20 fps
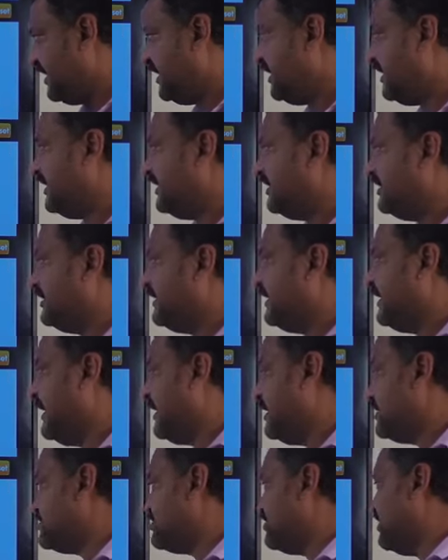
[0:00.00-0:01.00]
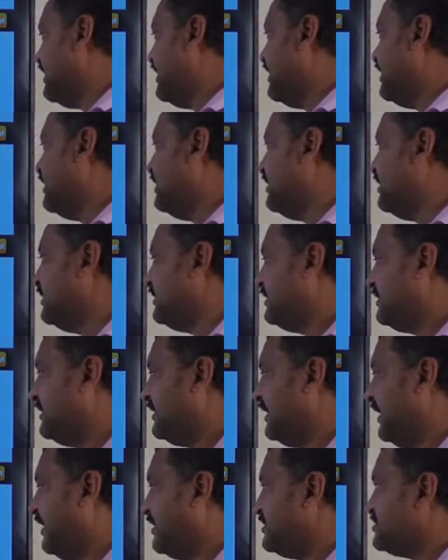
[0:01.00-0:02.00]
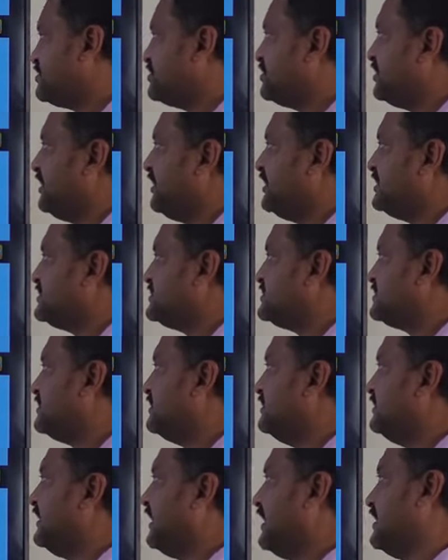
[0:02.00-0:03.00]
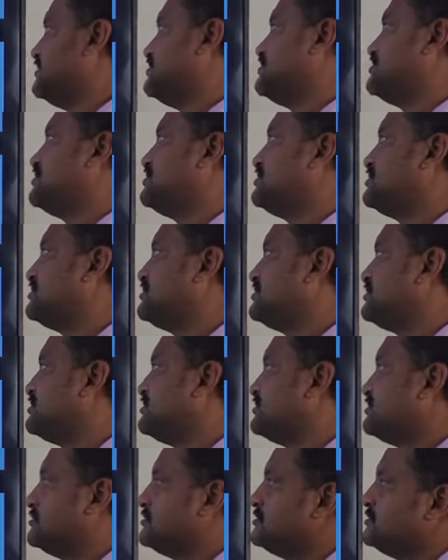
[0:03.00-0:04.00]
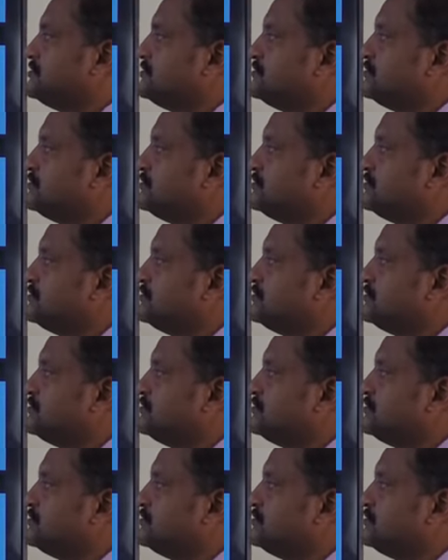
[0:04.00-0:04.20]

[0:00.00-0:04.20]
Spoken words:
E dash L dash S dash.